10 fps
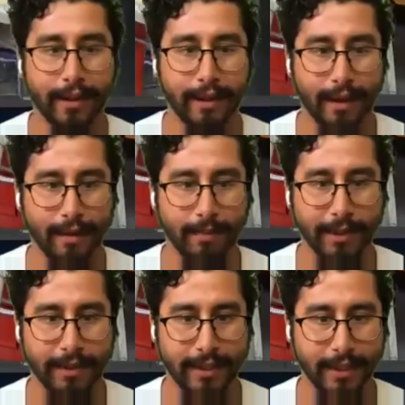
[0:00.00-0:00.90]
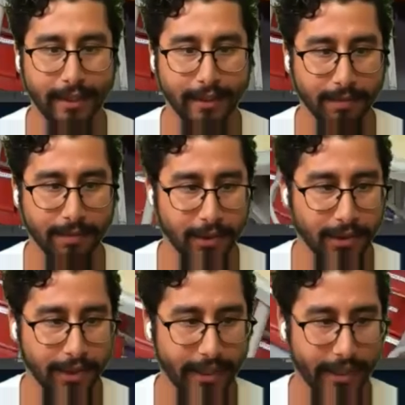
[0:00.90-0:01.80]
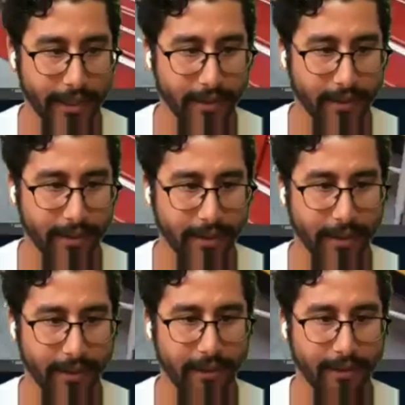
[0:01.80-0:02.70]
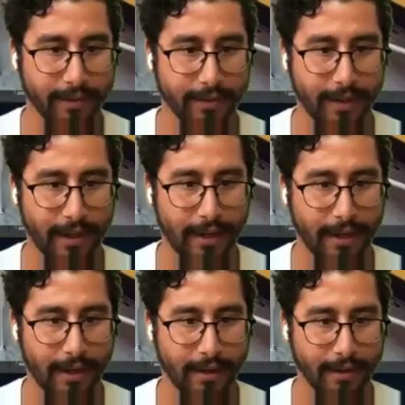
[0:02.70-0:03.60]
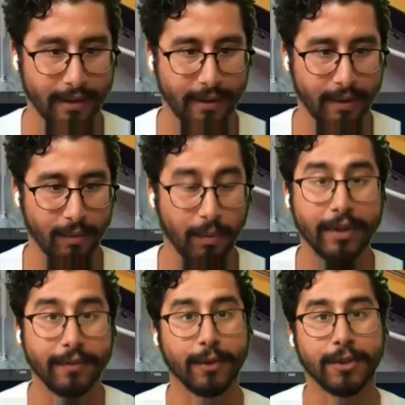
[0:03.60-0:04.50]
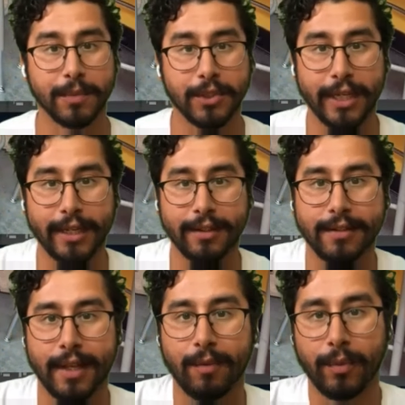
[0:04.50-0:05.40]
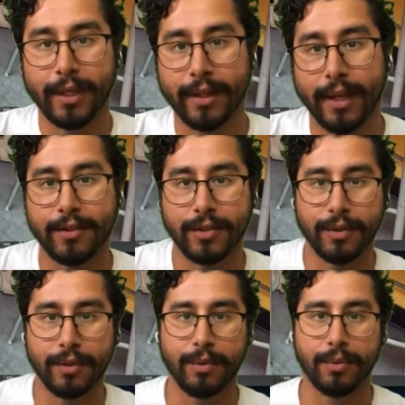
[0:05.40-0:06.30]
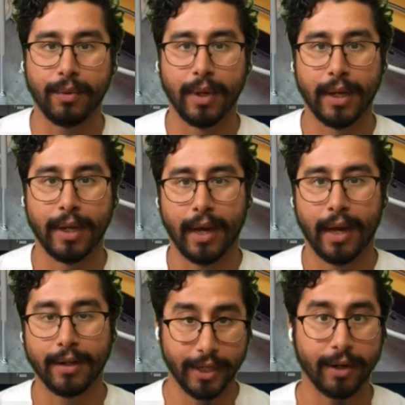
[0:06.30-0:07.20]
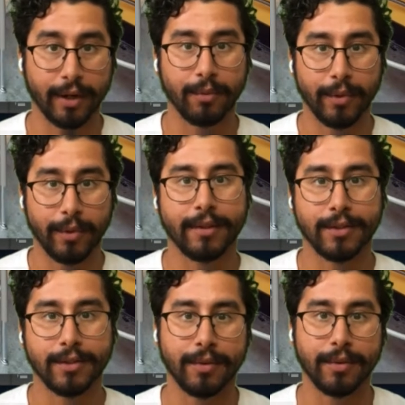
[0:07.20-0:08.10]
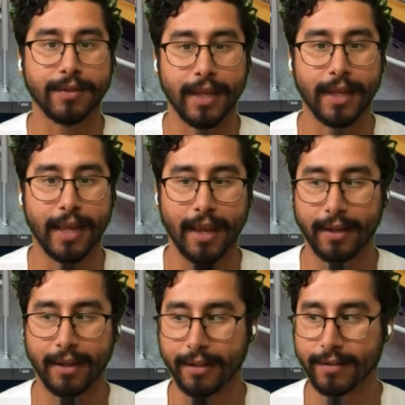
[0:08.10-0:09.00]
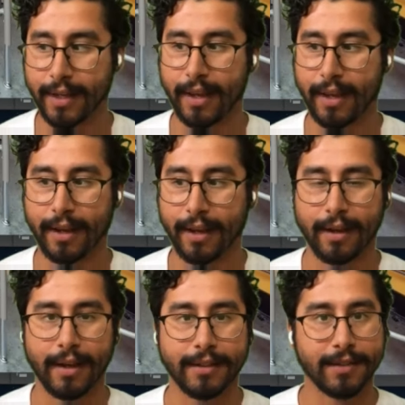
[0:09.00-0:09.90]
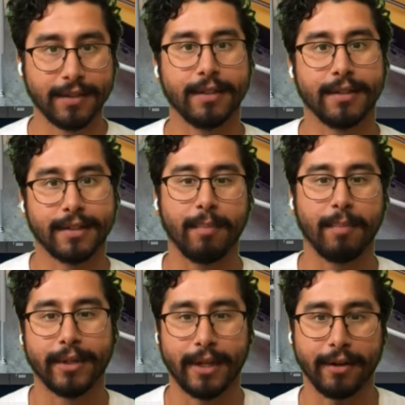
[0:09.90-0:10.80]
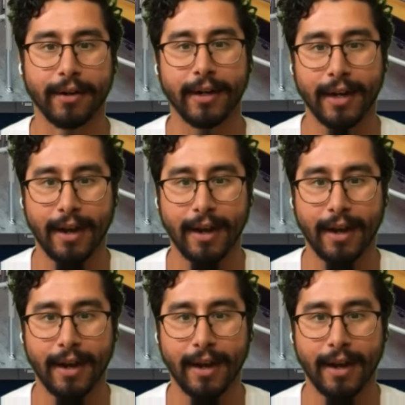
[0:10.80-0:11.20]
But this machine is one of the first machines that we like to share with students. And it is a desktop cutter.